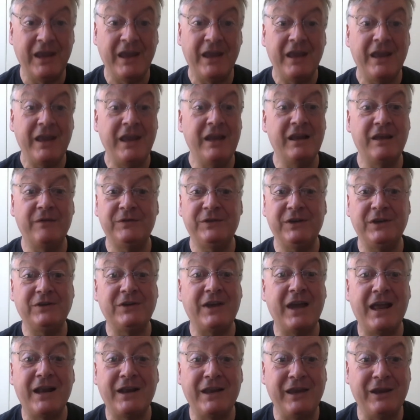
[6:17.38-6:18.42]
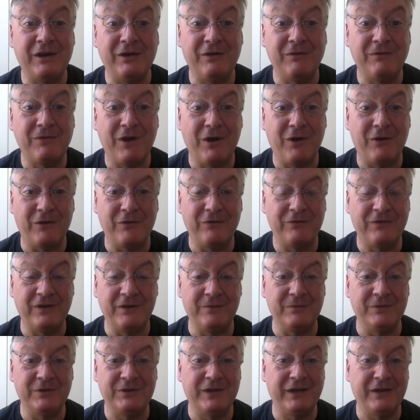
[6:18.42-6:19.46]
He loves Italian horror
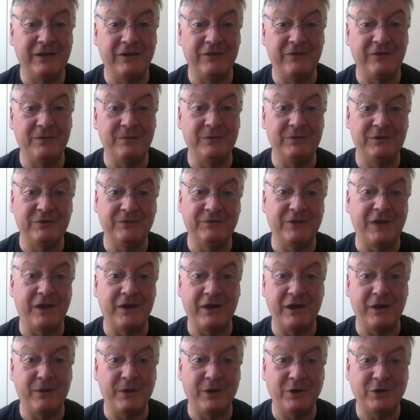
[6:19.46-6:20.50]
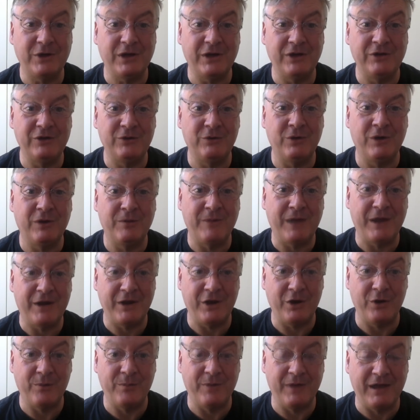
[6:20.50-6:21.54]
films like the films of Dario Argento and
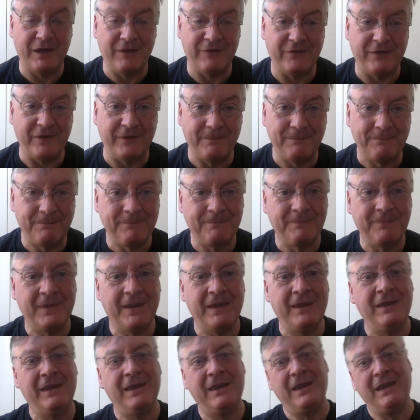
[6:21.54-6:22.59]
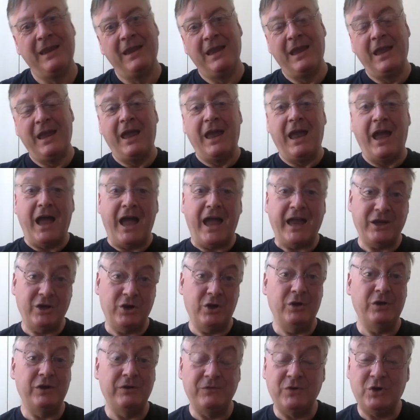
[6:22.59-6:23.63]
Mario Bava. I
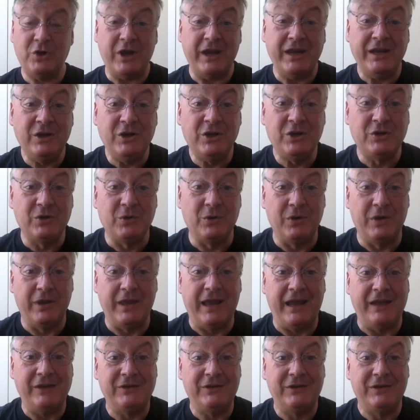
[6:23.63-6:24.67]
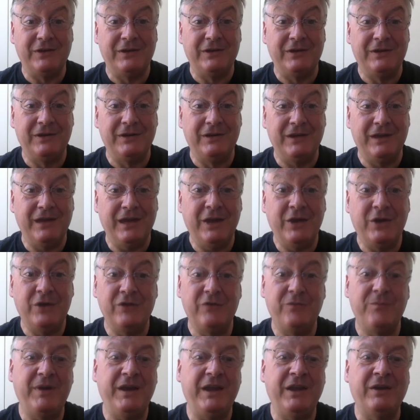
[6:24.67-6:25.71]
could have changed all that. He could
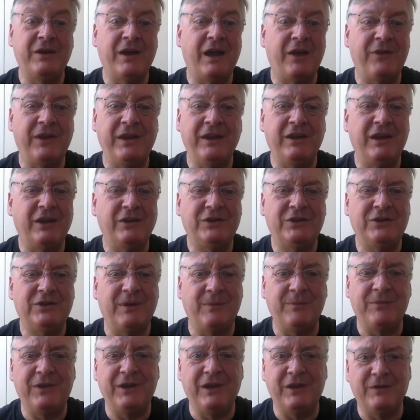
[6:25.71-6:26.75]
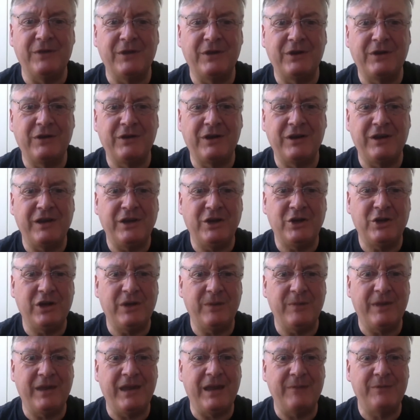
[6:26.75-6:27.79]
have been, I think it's something of a cliche
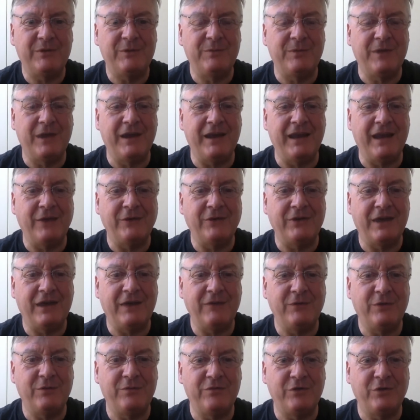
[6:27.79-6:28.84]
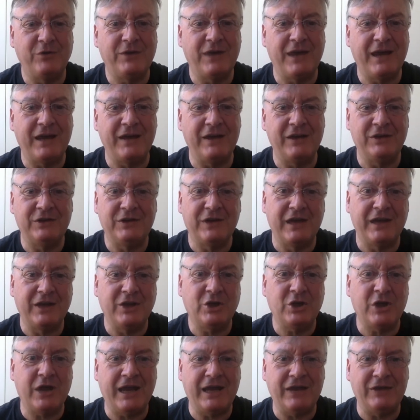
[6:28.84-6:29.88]
perhaps by now to have your protagonist like
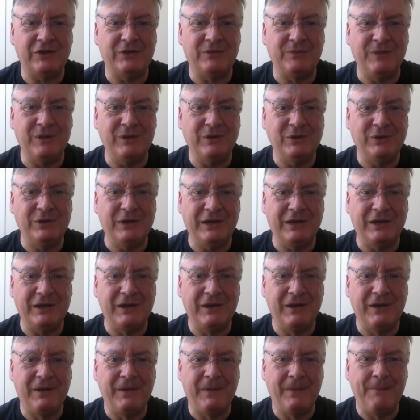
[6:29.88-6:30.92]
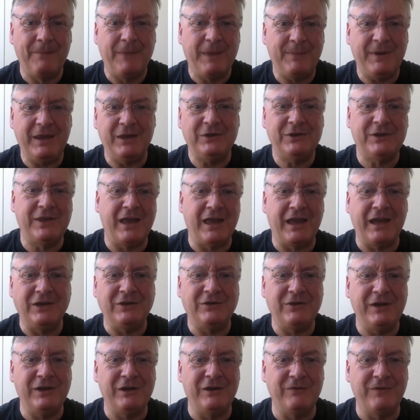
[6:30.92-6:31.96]
jazz music. Maybe it's that
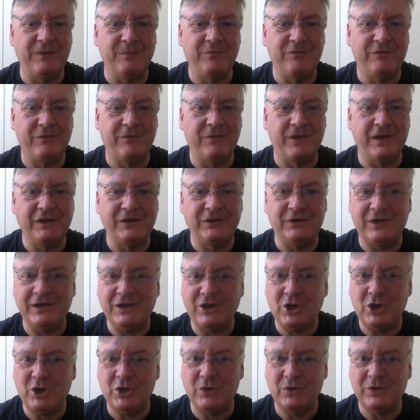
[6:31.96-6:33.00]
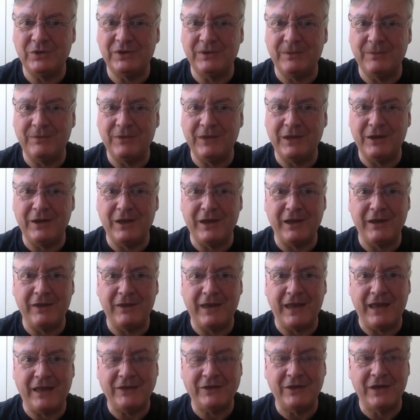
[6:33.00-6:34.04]
idea of improvisation or something like
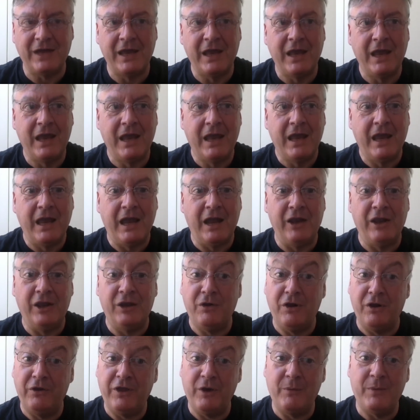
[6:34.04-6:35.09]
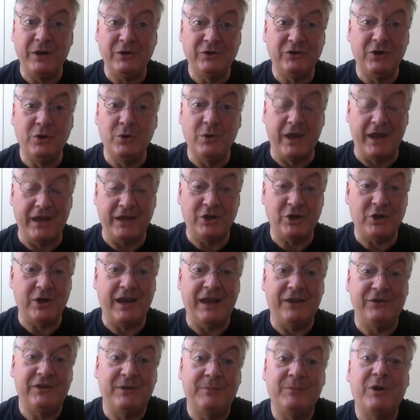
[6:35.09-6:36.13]
that. Although I do like
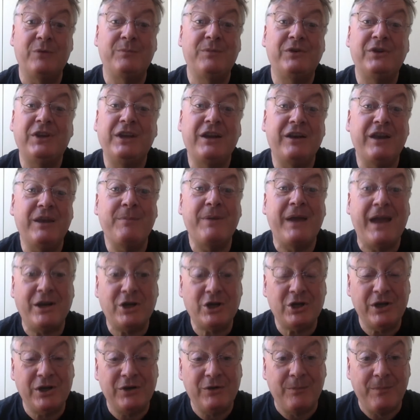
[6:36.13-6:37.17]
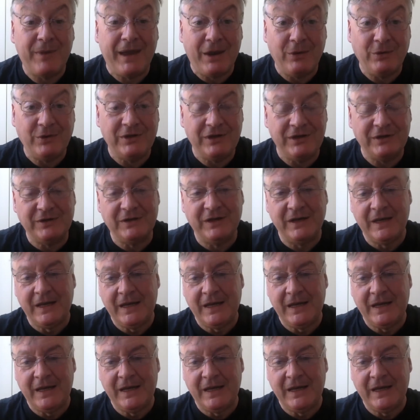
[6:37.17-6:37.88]
jazz, I'm not particularly passionate about it.